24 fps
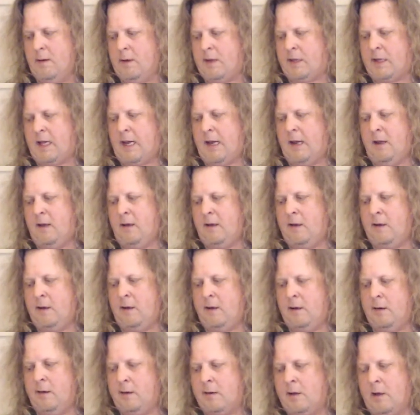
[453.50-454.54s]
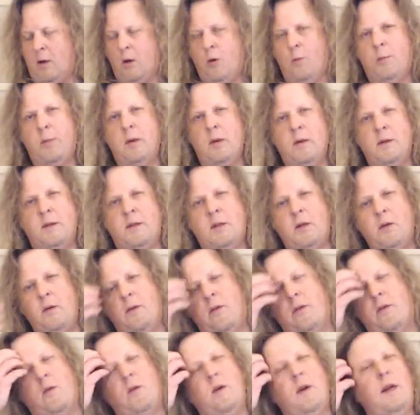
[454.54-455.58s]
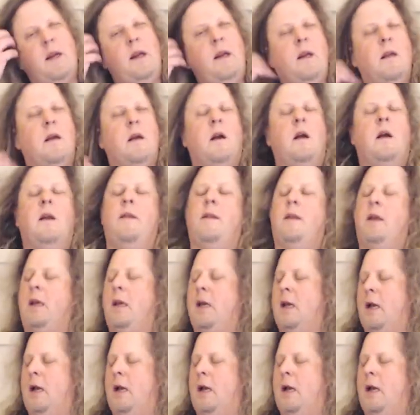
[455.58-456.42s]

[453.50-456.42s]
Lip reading: Scale is open 2-3 on